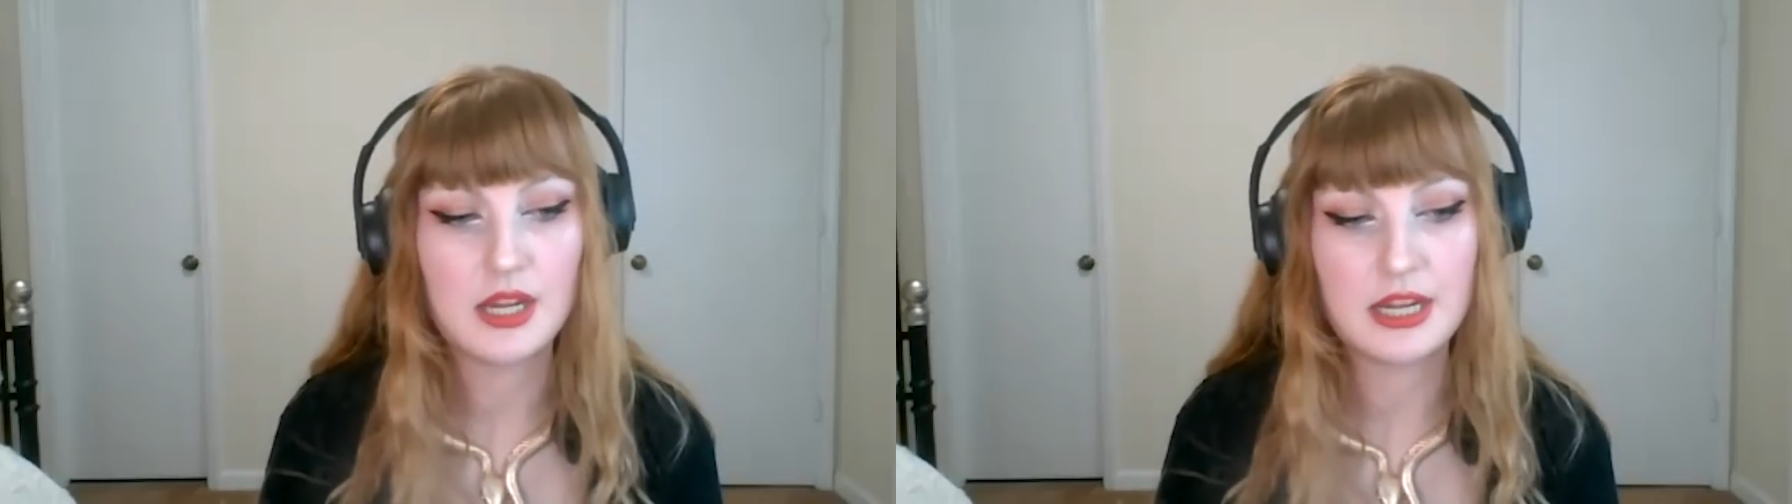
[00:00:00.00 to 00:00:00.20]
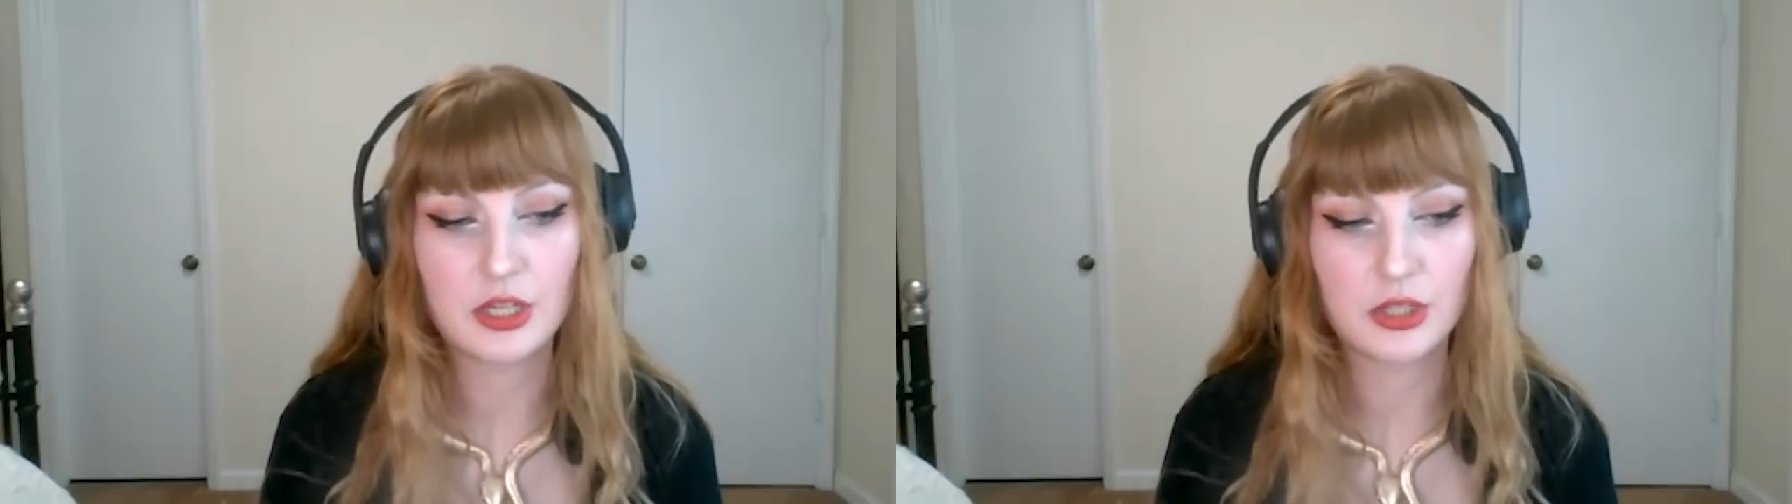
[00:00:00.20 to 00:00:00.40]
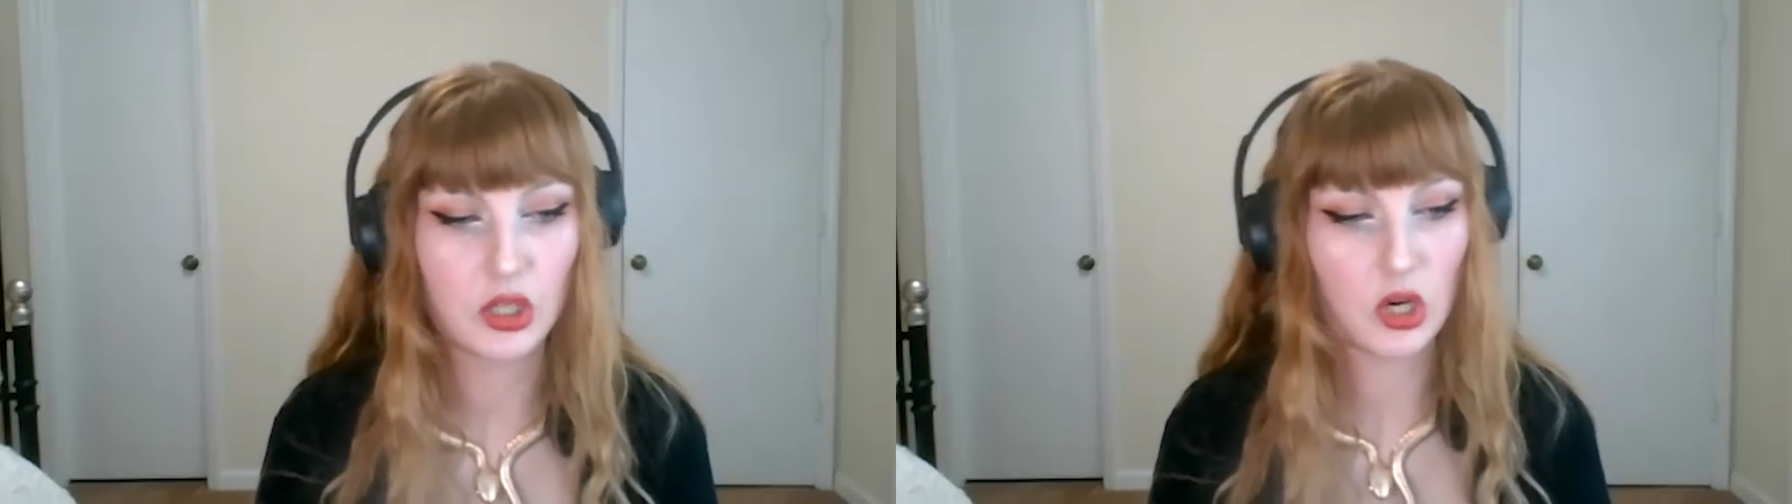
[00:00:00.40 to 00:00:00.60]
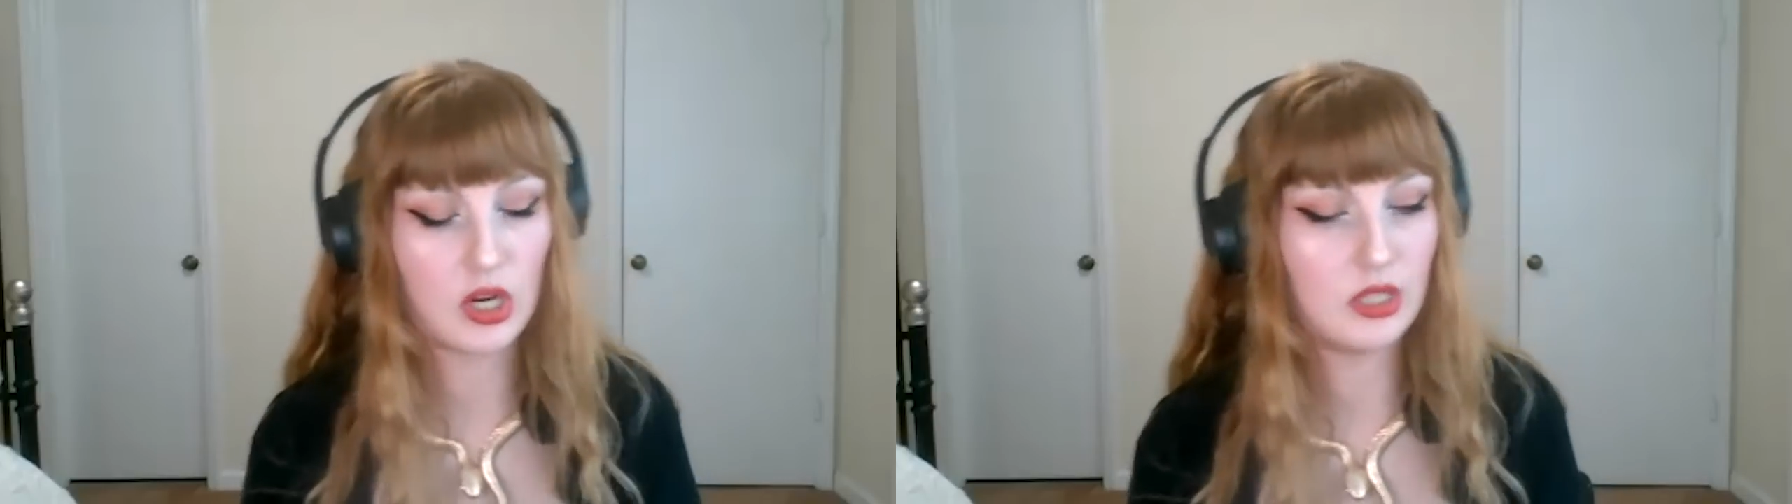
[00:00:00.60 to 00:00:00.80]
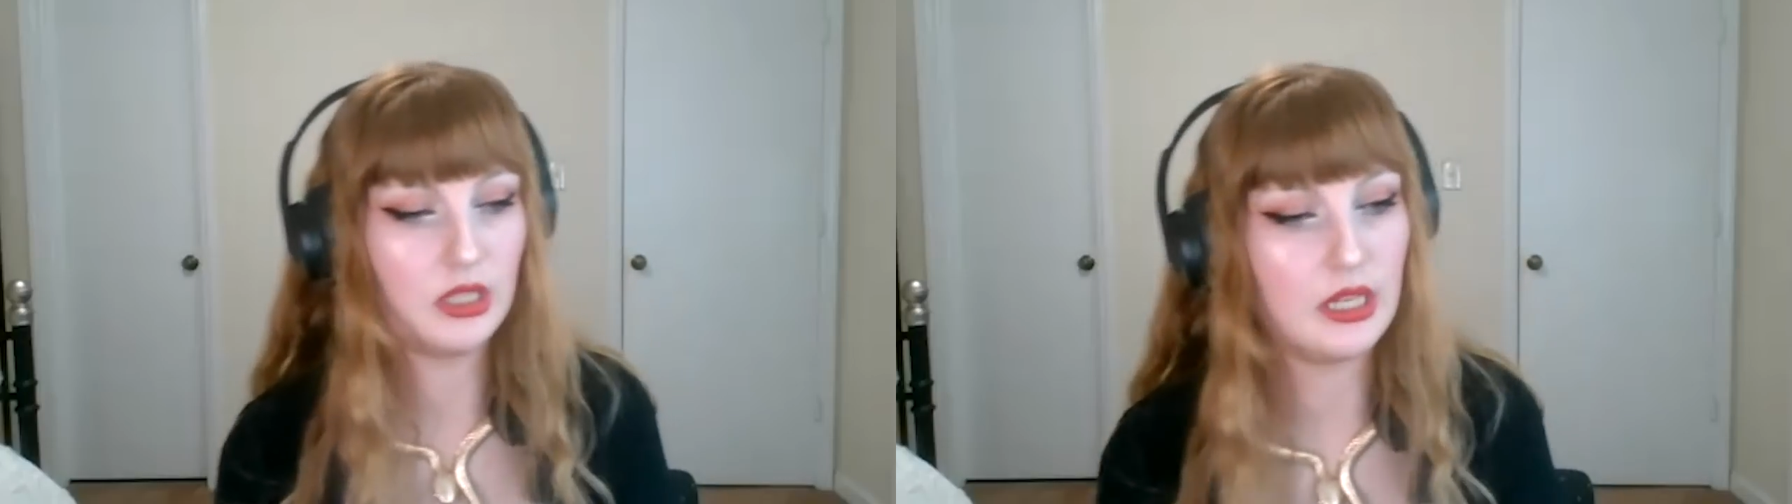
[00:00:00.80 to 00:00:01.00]
Nietzsche is
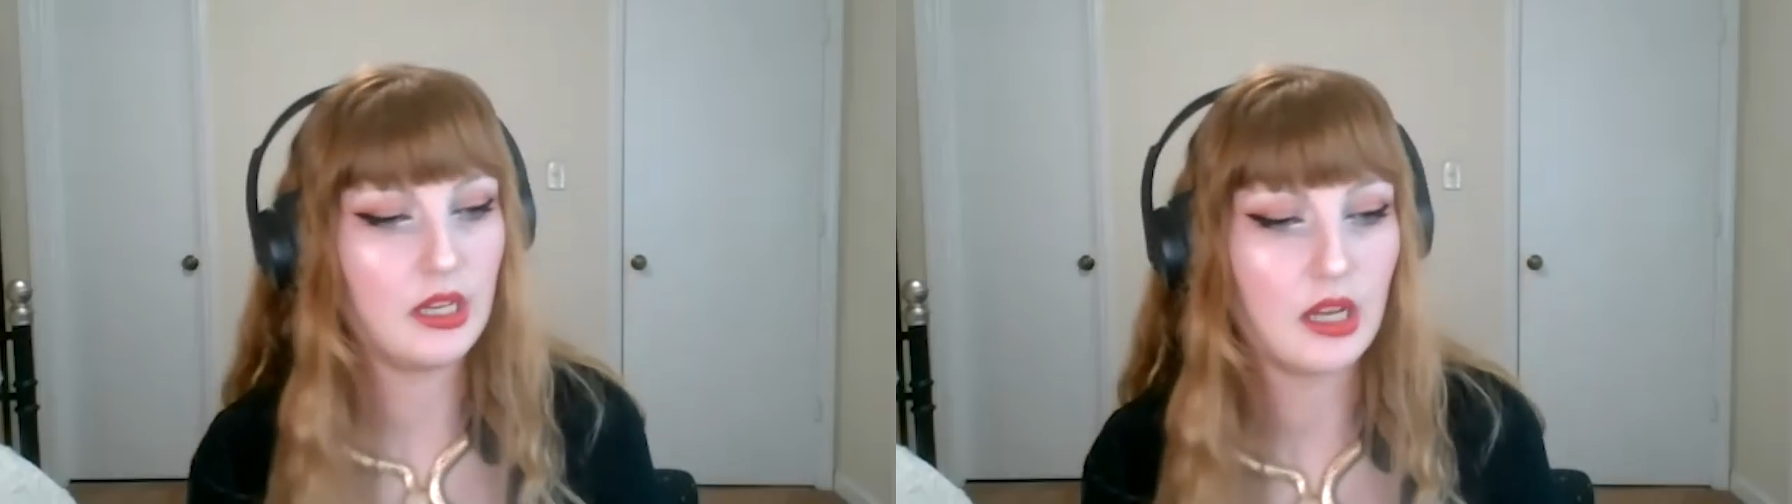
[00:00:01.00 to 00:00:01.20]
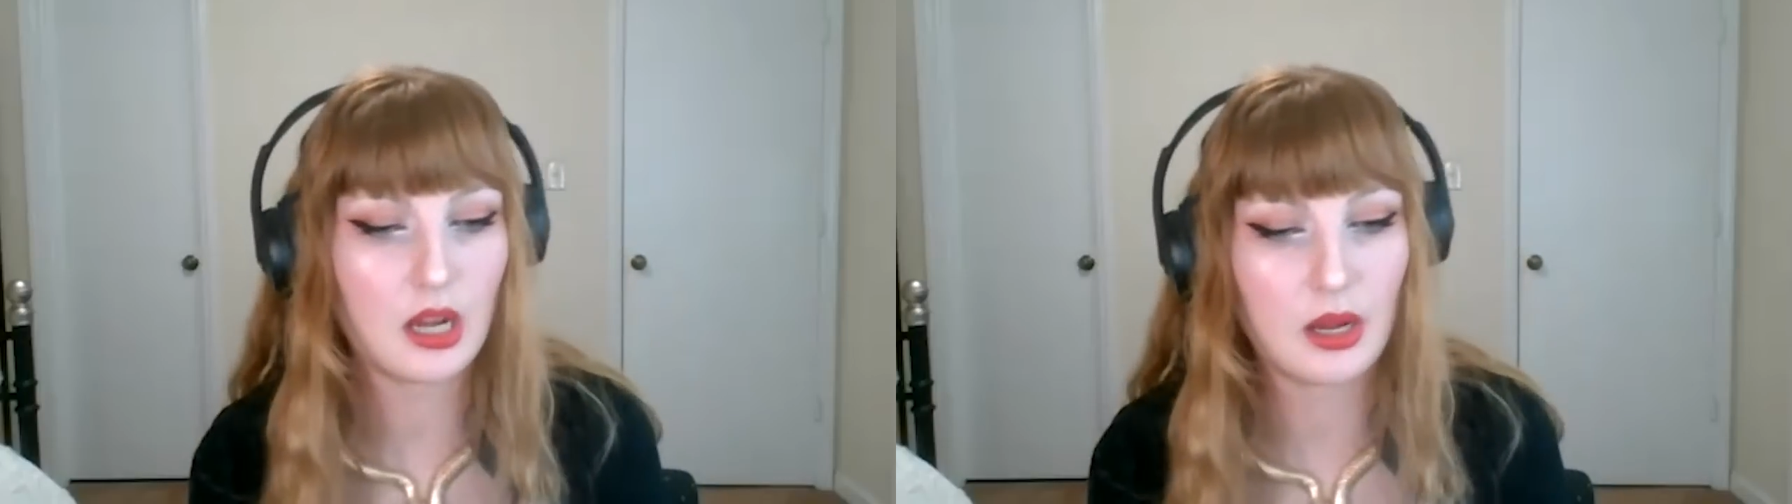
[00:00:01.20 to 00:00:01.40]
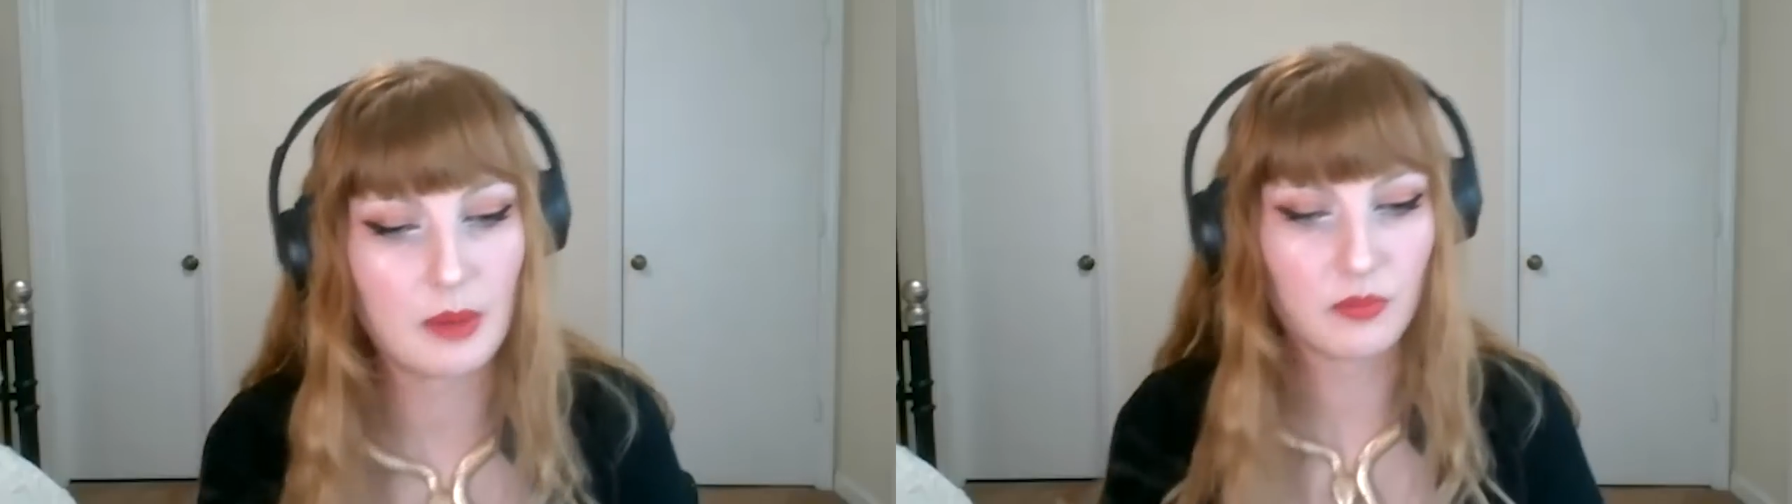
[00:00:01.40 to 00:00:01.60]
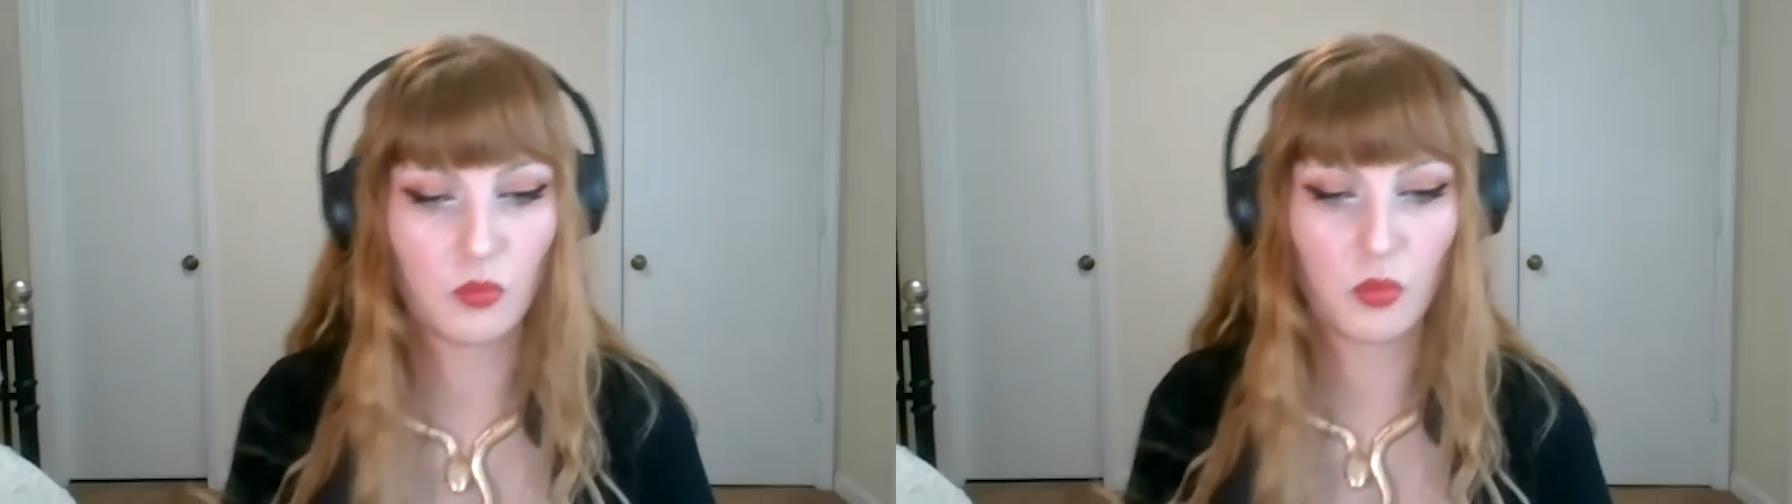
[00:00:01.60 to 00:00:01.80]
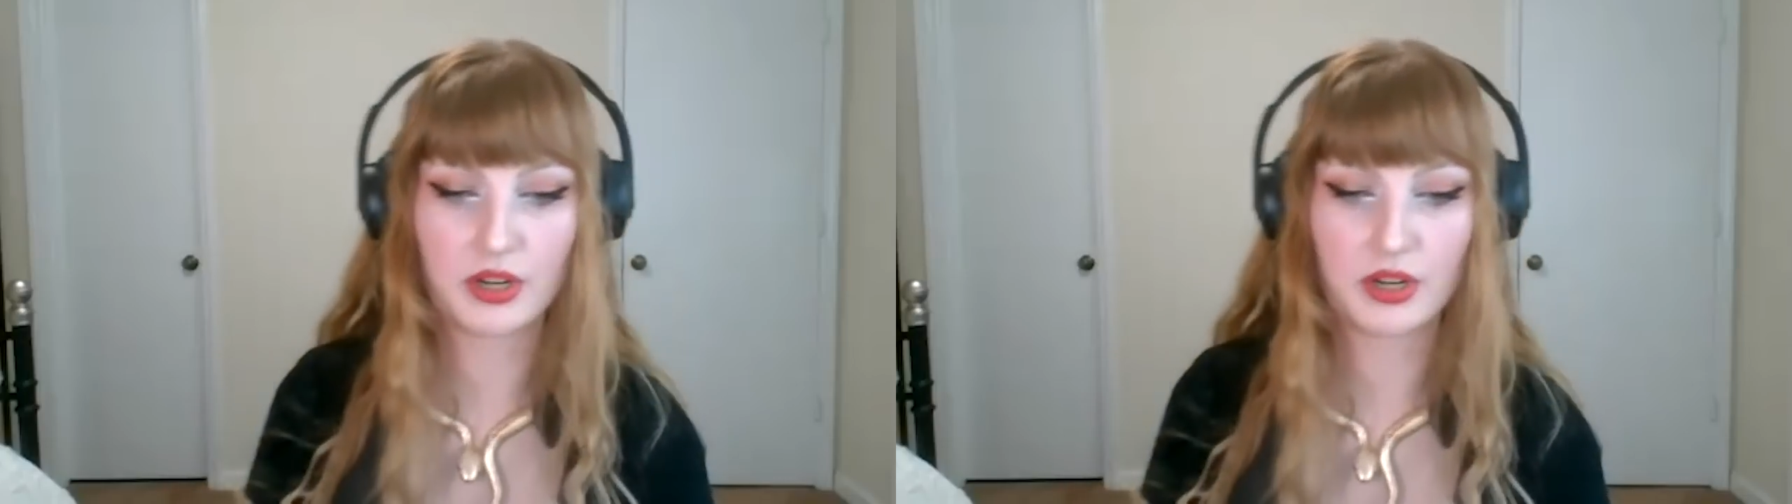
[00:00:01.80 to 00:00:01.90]
currently um,